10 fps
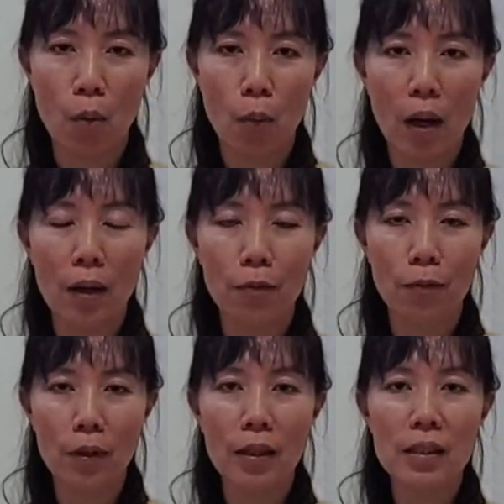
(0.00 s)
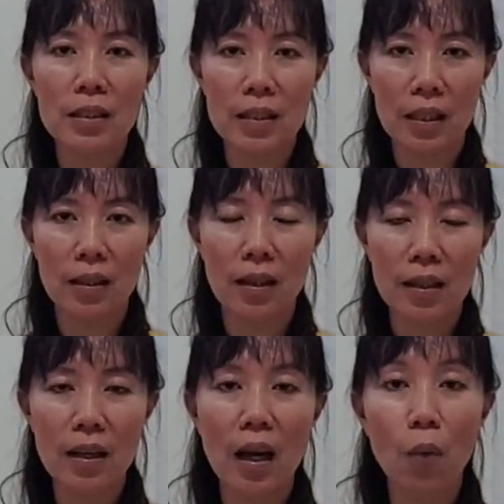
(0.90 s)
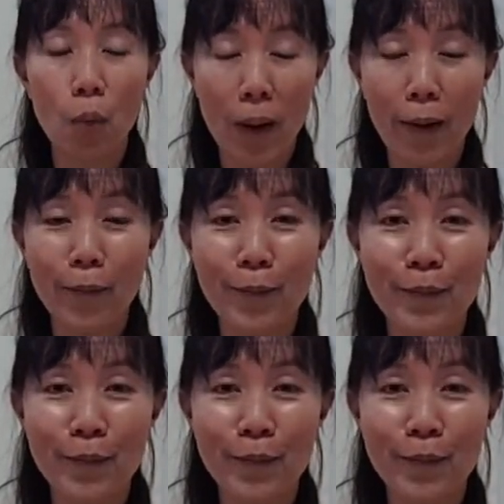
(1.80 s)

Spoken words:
We are feeling sick, unwell.